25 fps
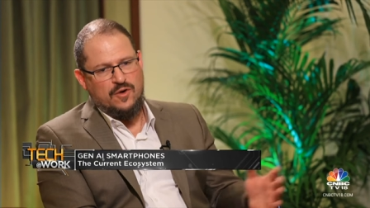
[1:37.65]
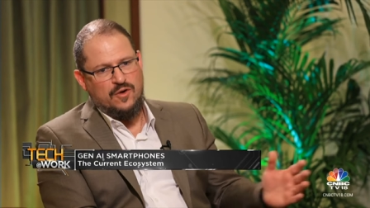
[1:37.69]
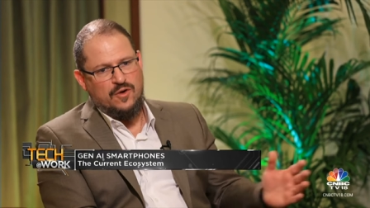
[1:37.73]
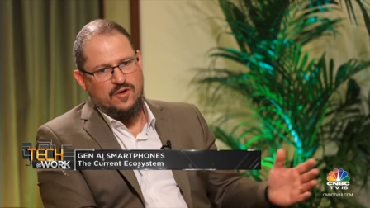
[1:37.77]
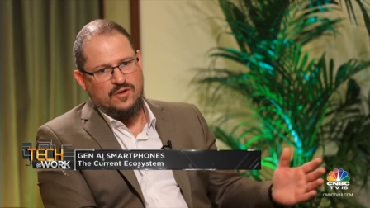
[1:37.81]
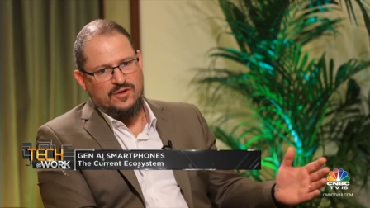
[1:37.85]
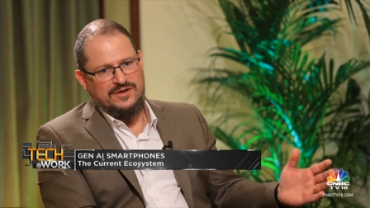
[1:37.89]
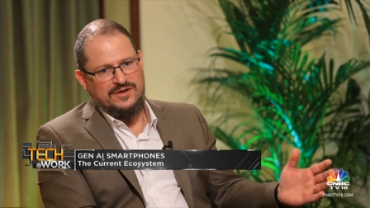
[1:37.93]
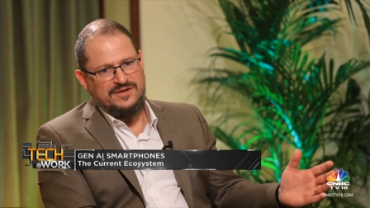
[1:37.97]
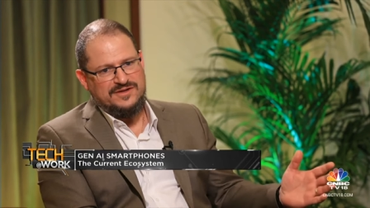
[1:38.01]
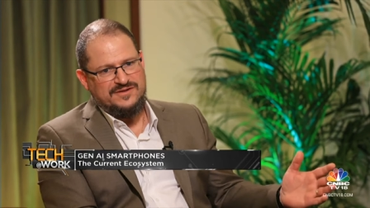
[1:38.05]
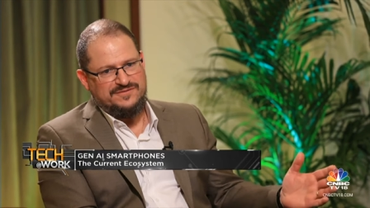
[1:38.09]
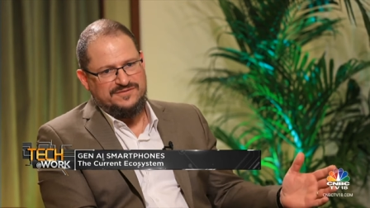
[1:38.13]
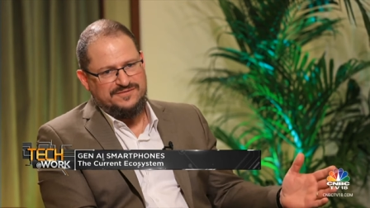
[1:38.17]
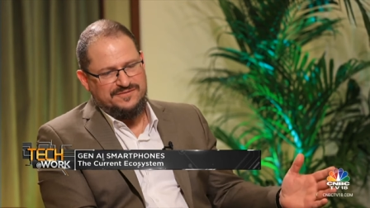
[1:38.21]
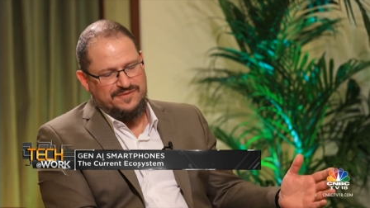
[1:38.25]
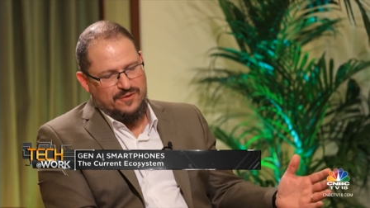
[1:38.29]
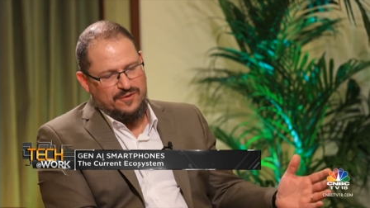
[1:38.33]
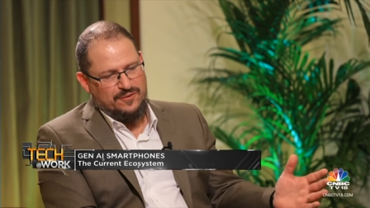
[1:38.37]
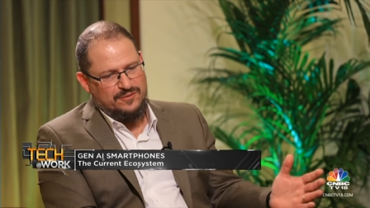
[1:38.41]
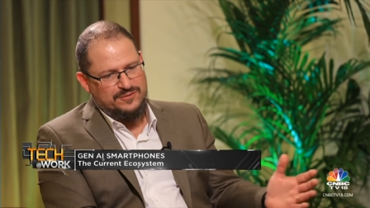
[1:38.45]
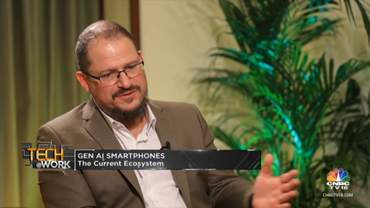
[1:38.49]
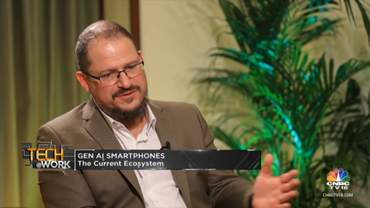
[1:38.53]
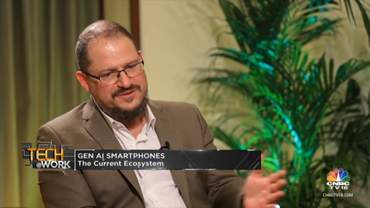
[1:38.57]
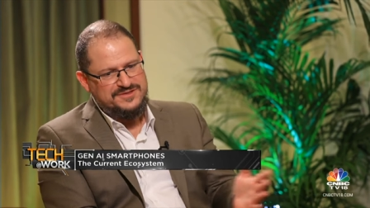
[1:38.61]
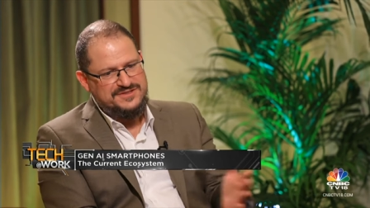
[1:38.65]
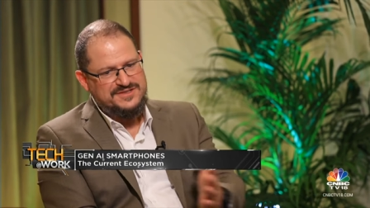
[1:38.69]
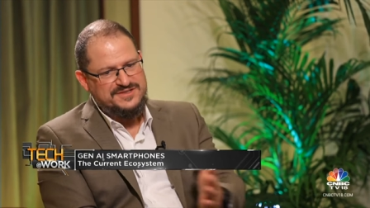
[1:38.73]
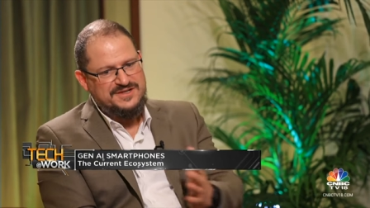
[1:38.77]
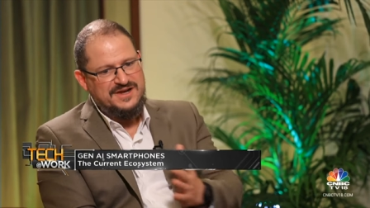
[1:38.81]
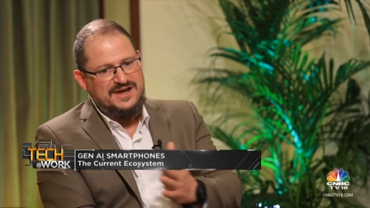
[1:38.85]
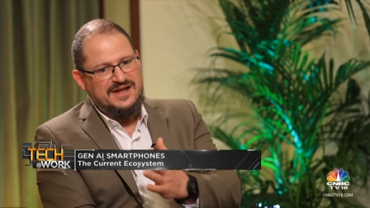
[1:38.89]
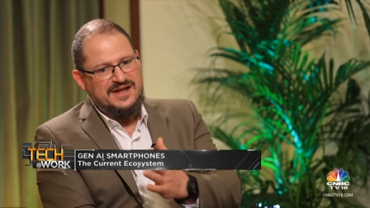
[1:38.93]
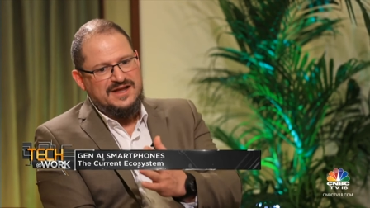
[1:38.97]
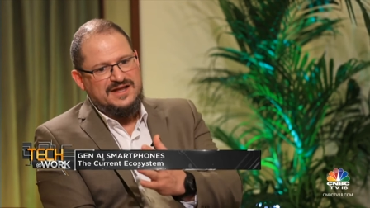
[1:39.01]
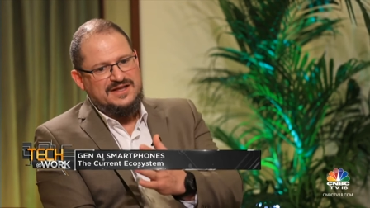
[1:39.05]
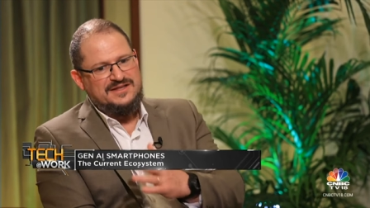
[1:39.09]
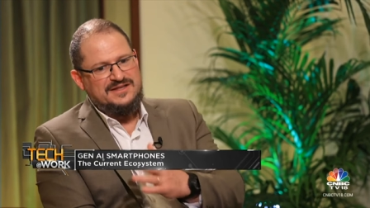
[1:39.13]
all of the phones
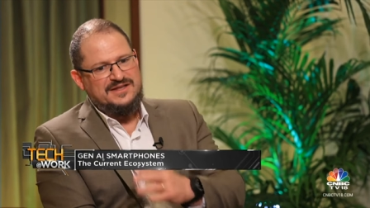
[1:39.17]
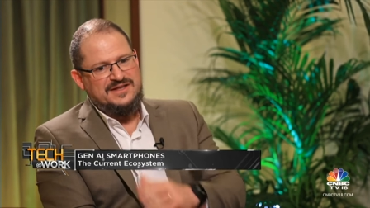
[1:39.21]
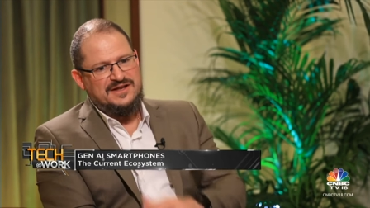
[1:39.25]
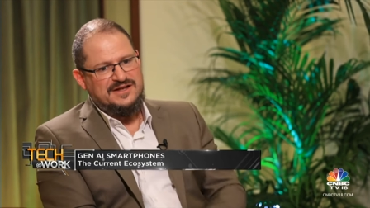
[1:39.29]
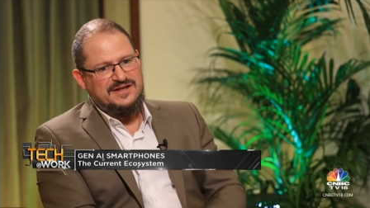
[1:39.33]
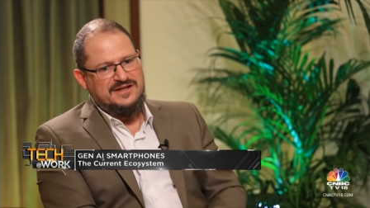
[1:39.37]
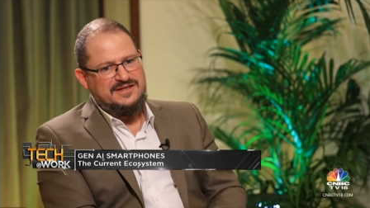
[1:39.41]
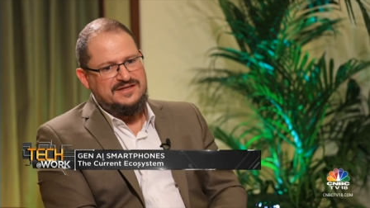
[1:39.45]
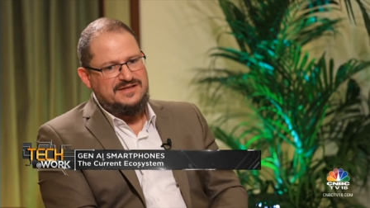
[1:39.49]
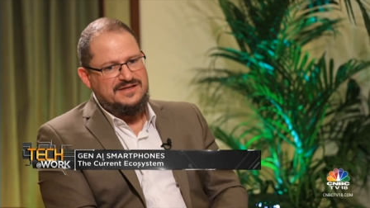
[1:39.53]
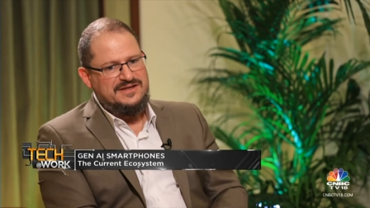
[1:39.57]
that,